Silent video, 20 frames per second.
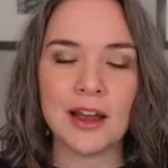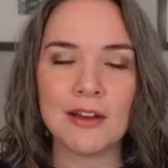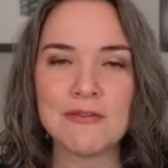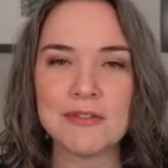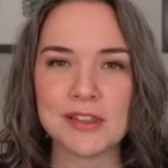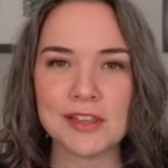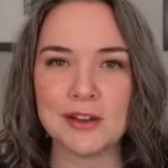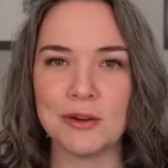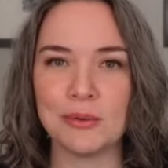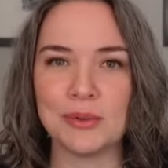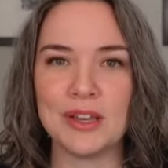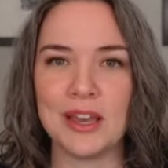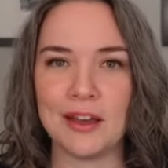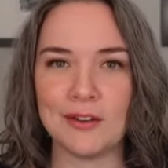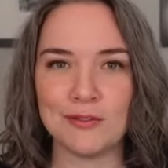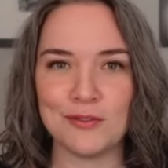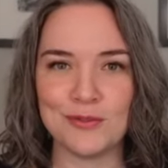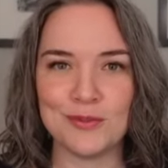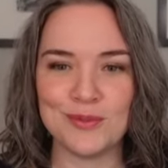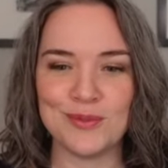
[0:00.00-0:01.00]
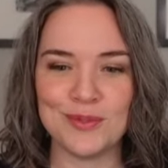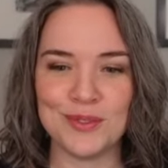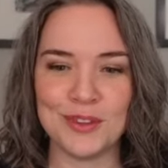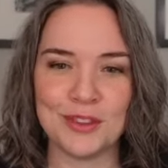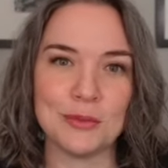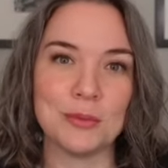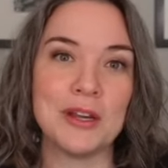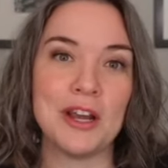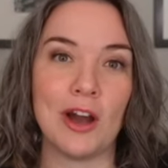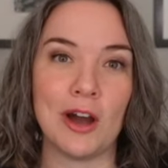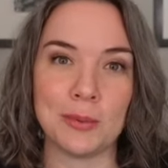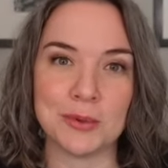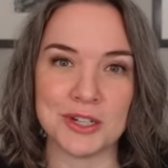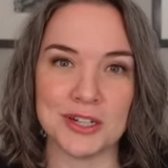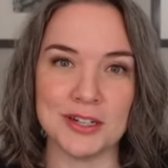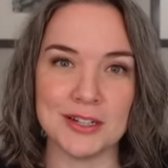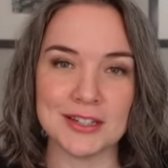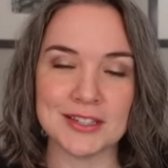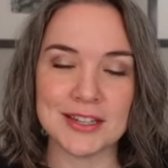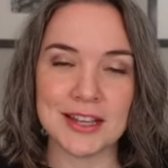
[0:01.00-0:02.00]
I really only have three
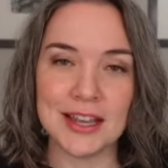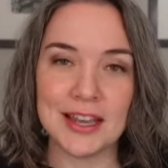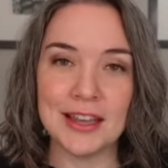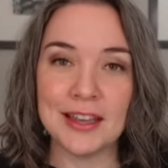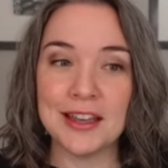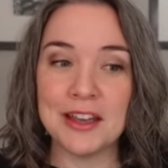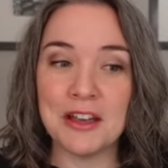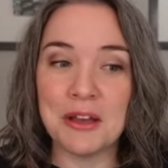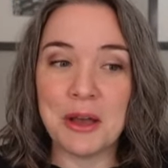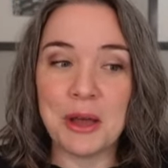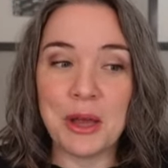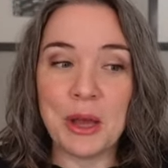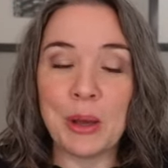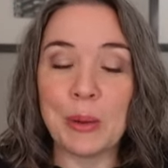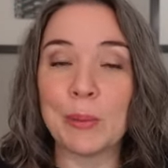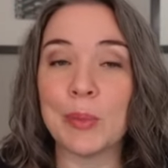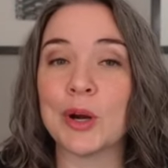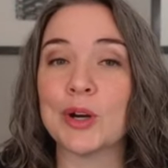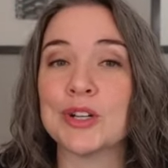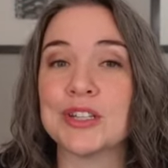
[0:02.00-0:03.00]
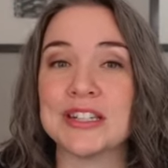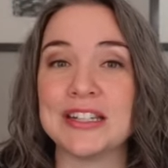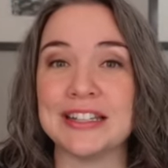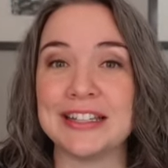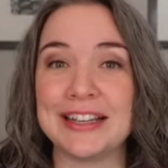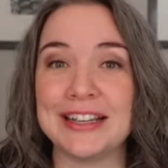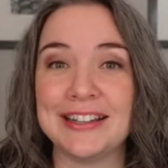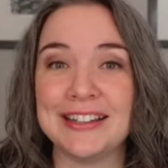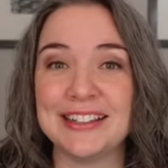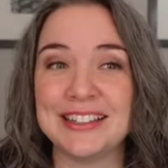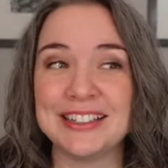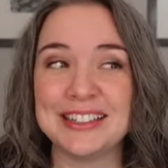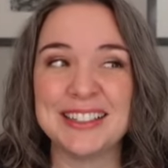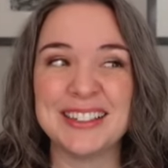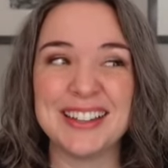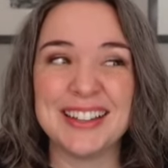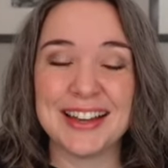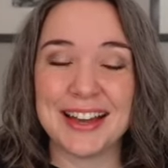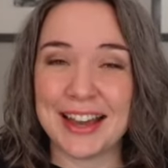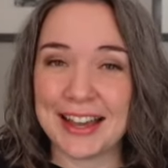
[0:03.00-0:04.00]
options. Personally,
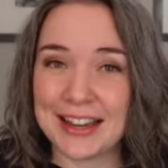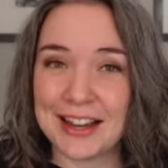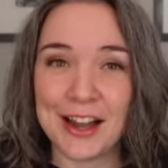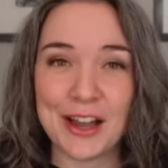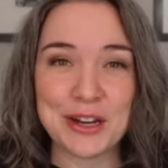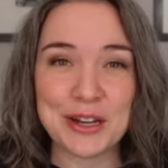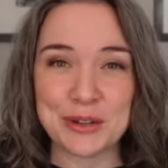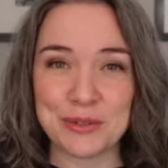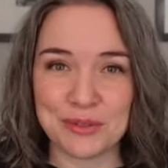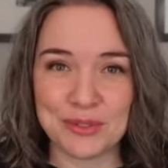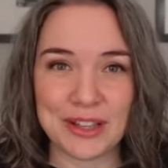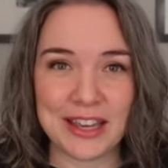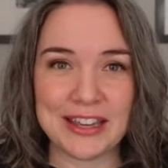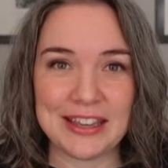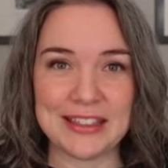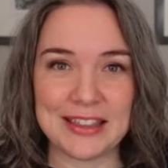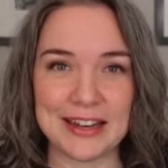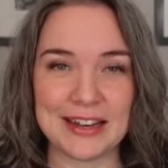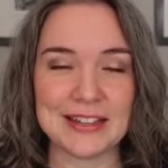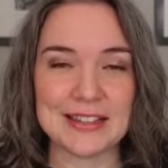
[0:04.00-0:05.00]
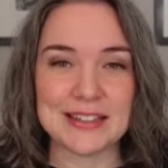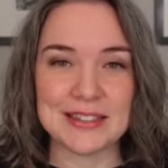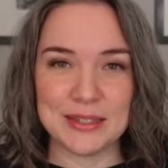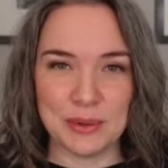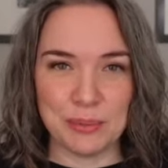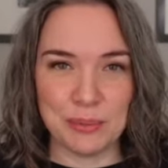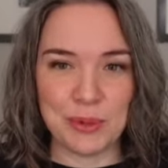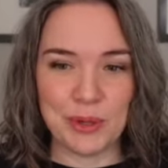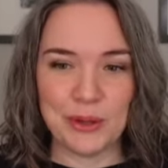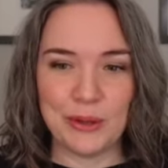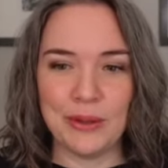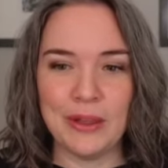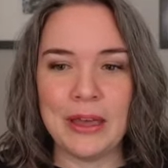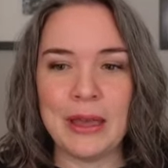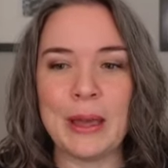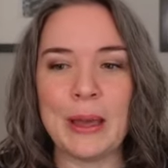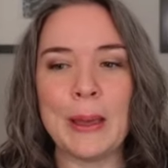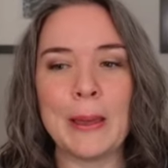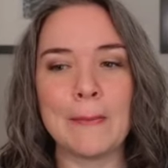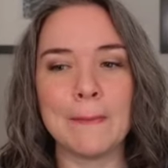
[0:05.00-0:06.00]
I kind of like that it's simple
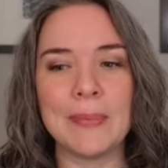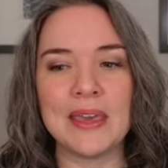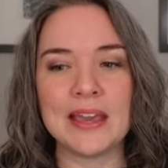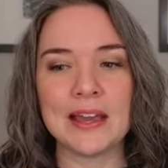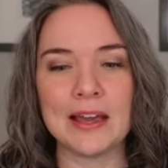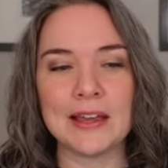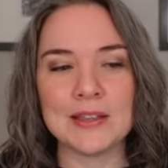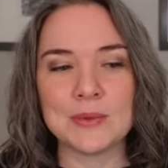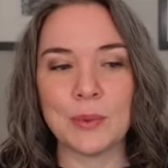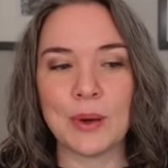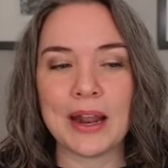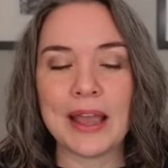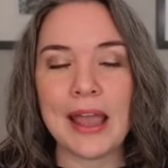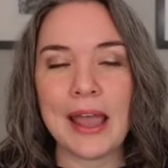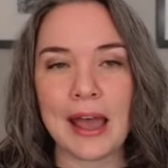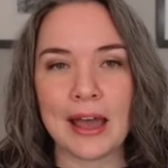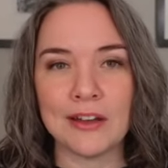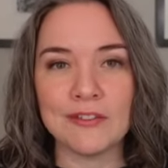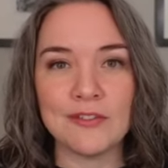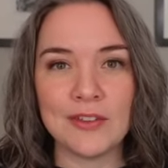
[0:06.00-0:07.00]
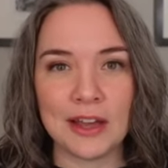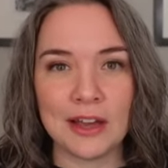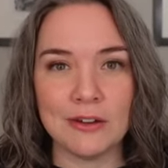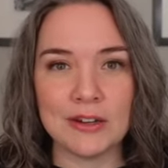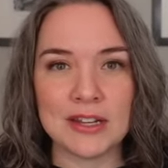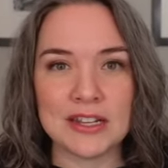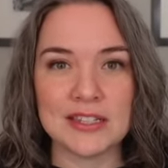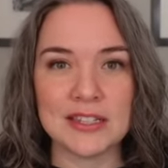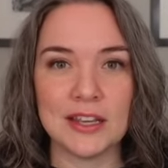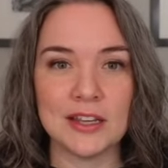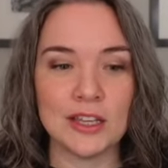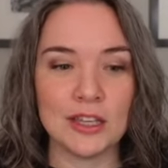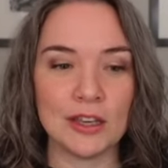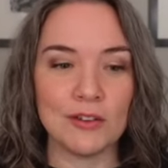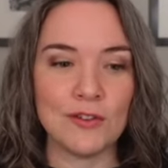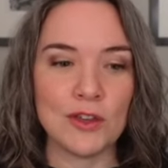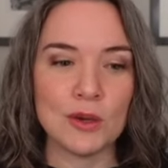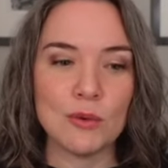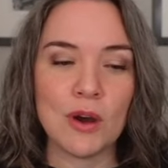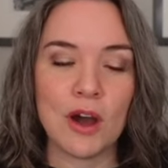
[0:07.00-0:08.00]
because what I have found is that
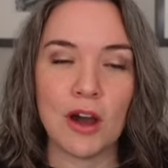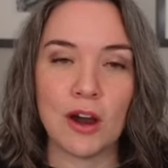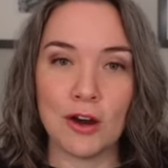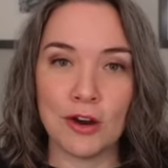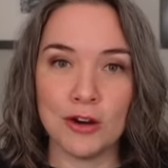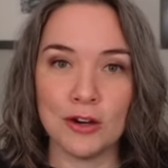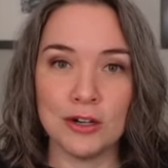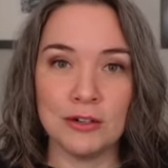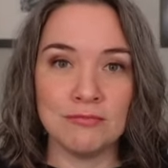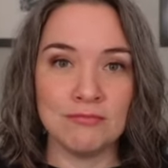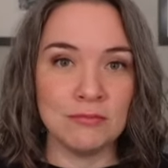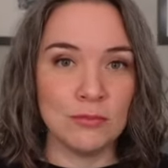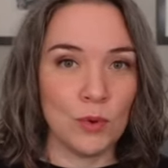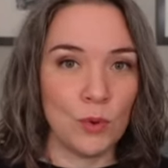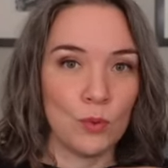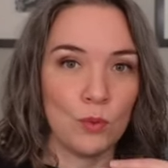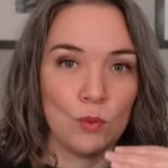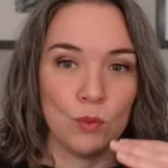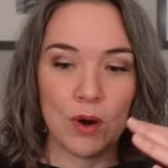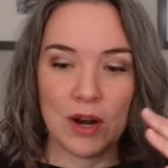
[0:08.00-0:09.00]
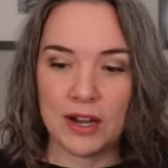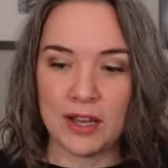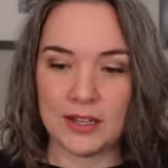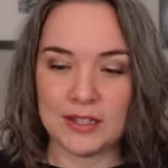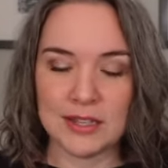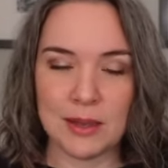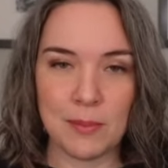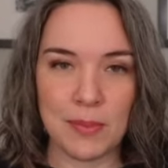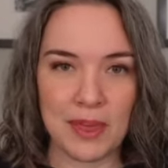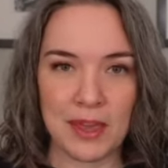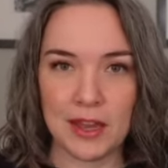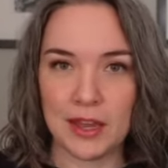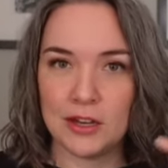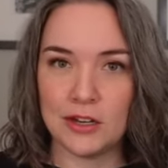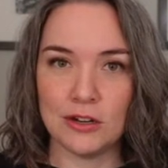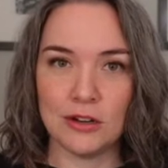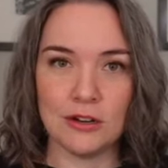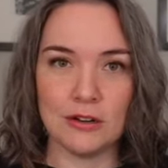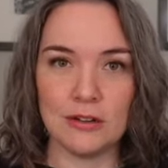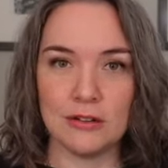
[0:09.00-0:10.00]
if you are running something
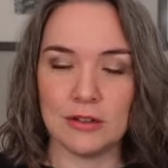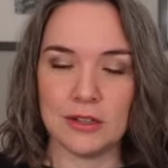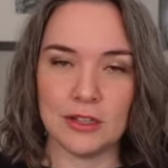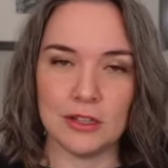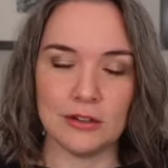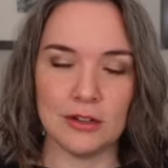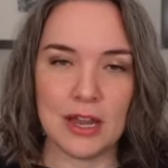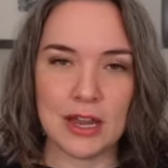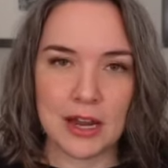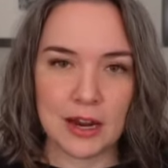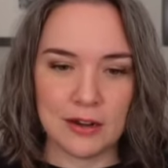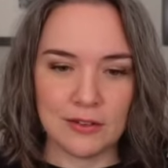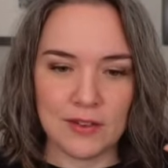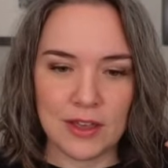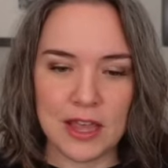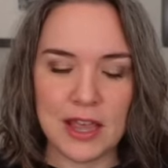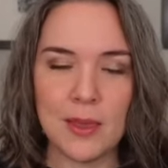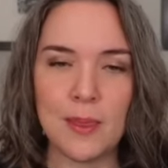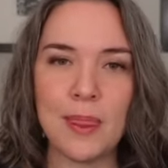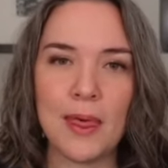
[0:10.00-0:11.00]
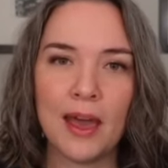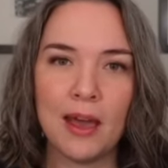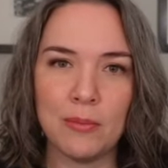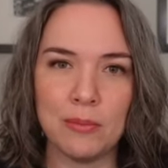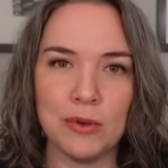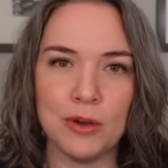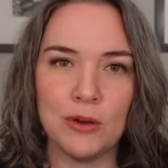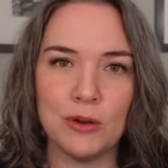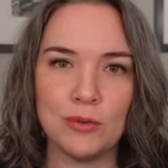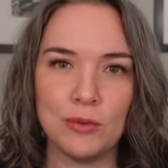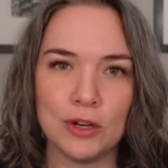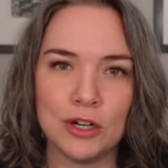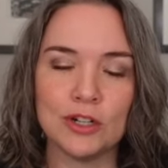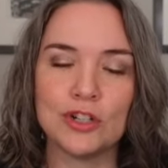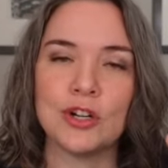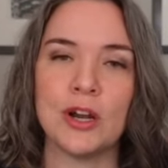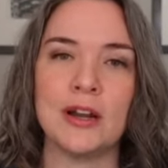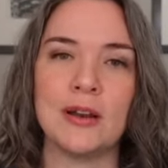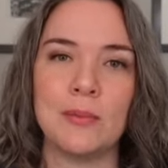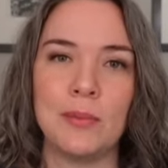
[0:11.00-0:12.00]
and you're you're kind of in that mode where you're
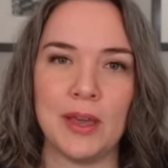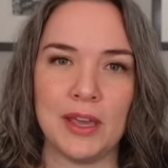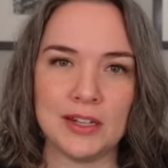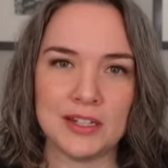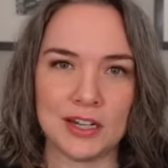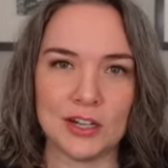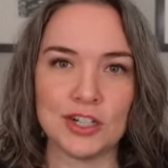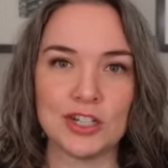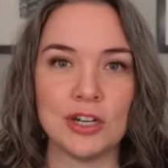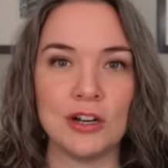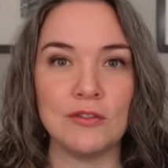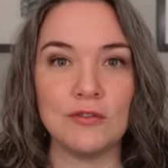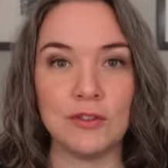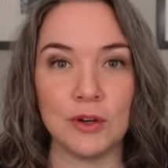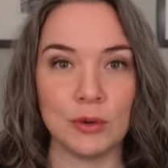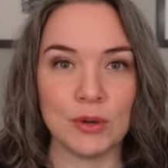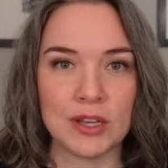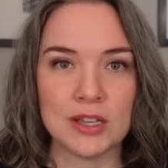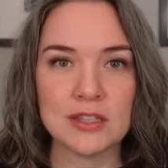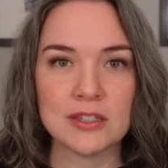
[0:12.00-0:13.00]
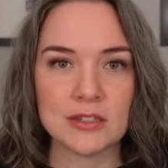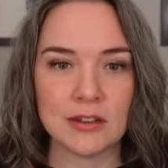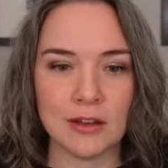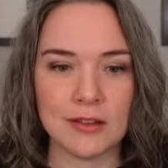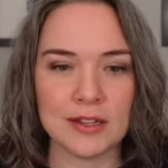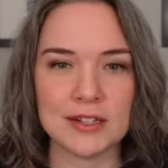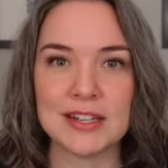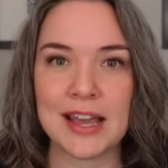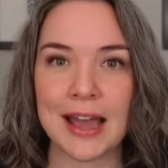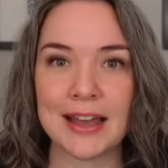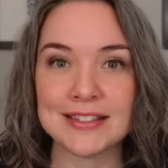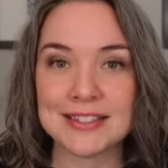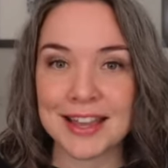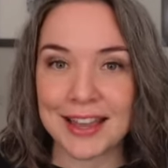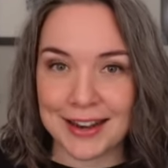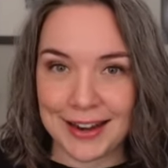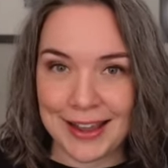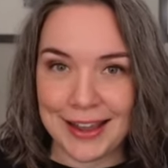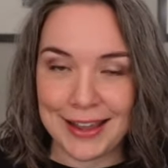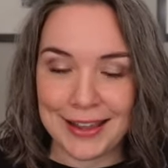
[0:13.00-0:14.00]
trying to pay attention and focus on the task
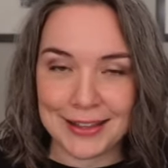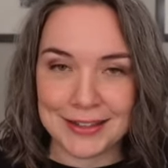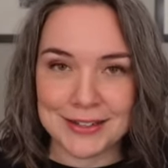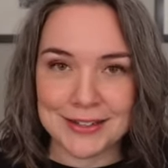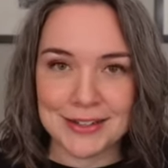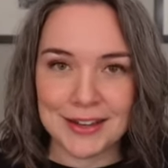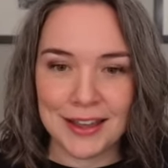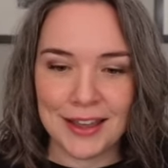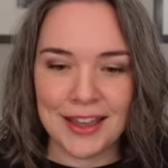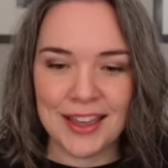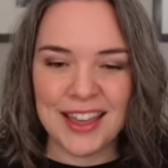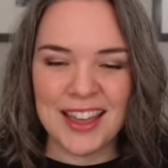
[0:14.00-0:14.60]
at hand,